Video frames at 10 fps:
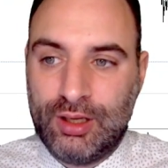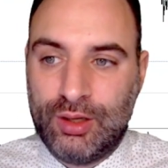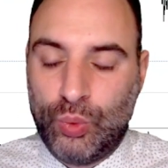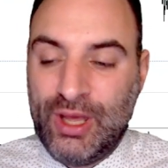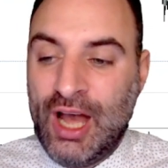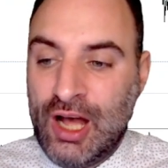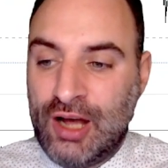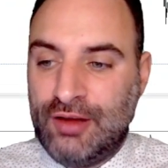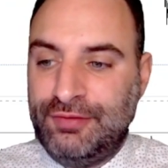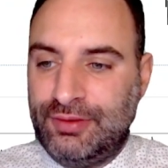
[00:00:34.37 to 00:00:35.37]
We
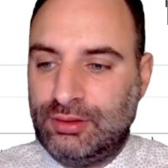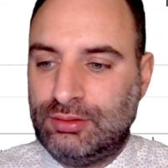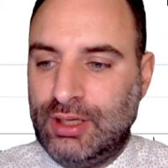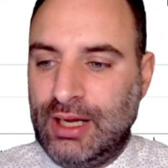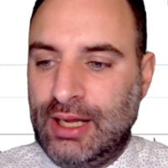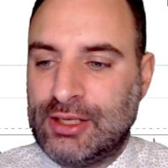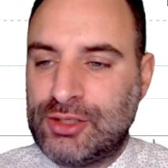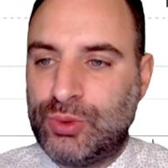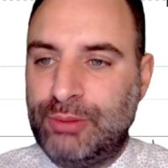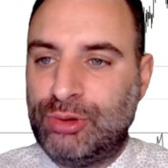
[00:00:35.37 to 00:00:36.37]
have, and as
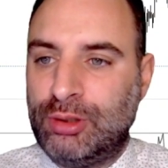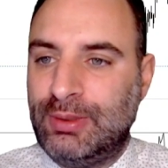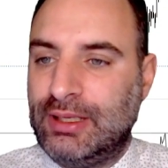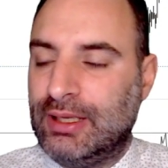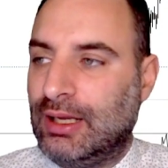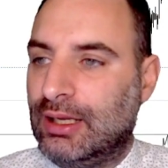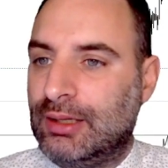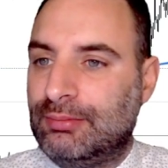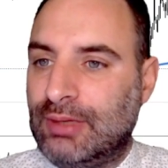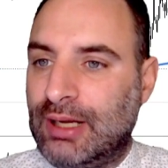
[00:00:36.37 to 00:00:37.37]
we probably
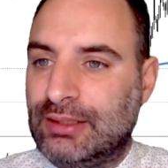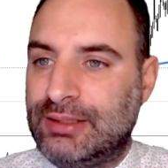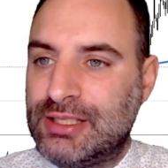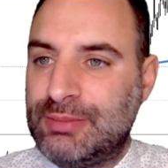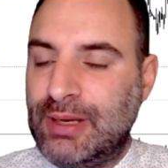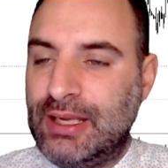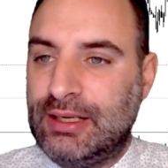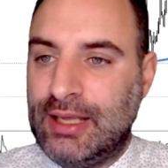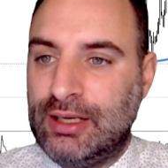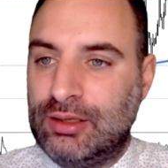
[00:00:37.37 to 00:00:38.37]
anticipated
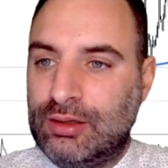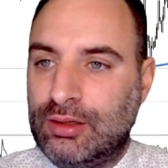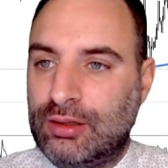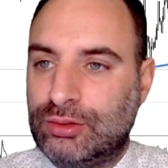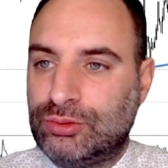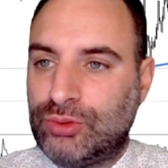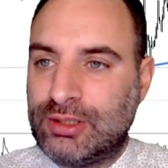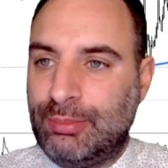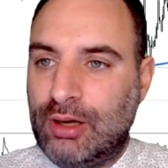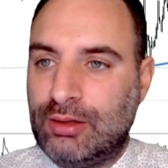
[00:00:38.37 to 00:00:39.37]
and talked
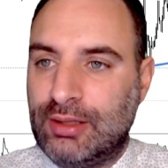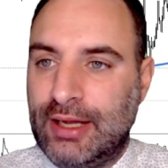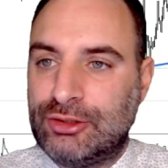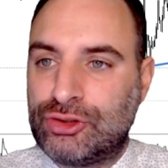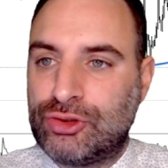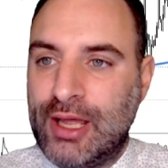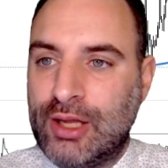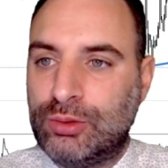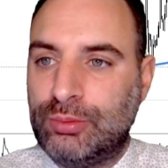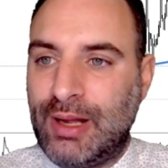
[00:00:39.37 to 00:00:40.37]
about, a
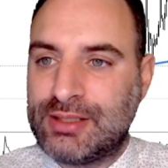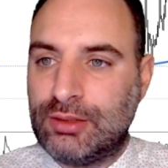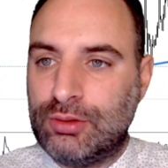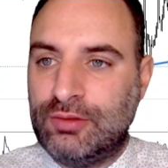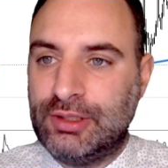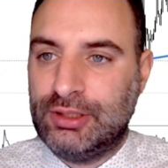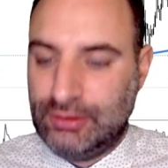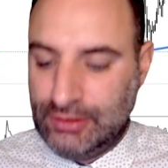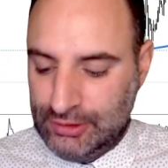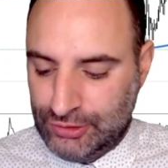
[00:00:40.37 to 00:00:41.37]
triangle pattern over here.
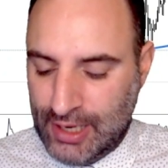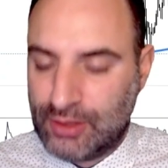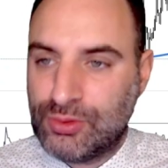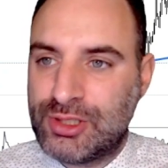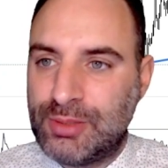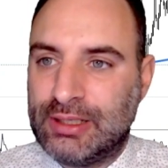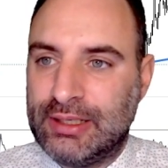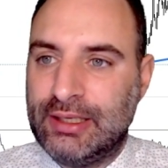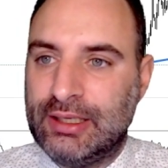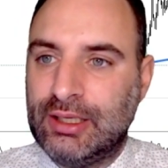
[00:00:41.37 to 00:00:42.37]
And triangles
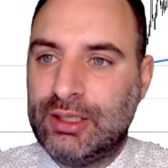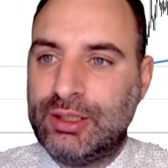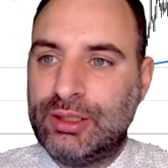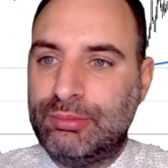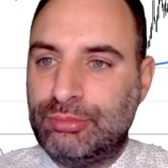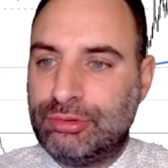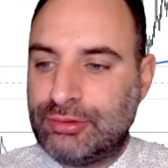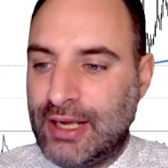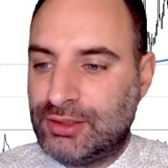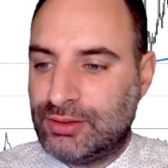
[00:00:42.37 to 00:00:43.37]
typically
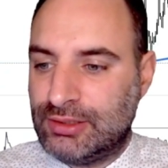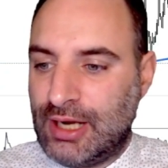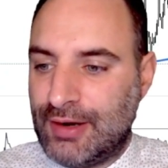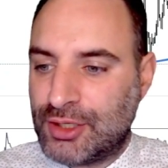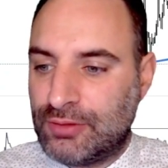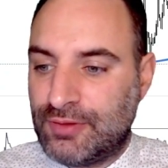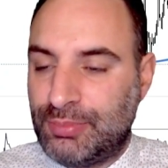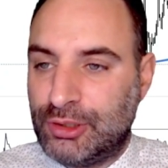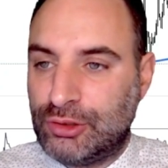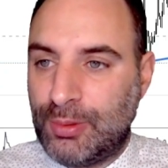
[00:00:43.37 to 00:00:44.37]
break to the direction of the
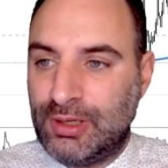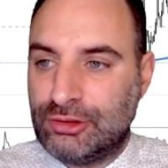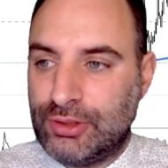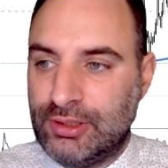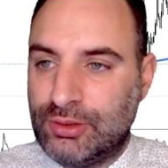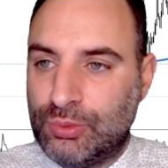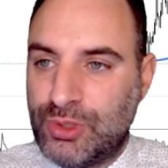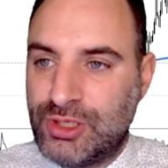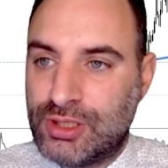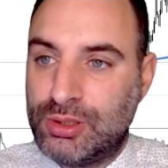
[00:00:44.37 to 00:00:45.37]
predominant trend, which
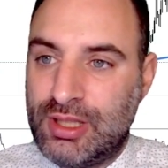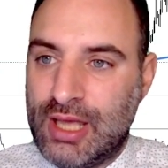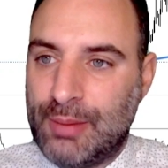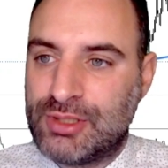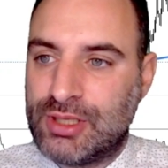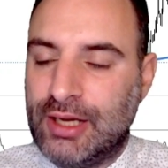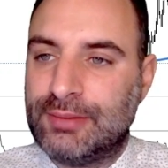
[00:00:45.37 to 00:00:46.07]
is to the upside.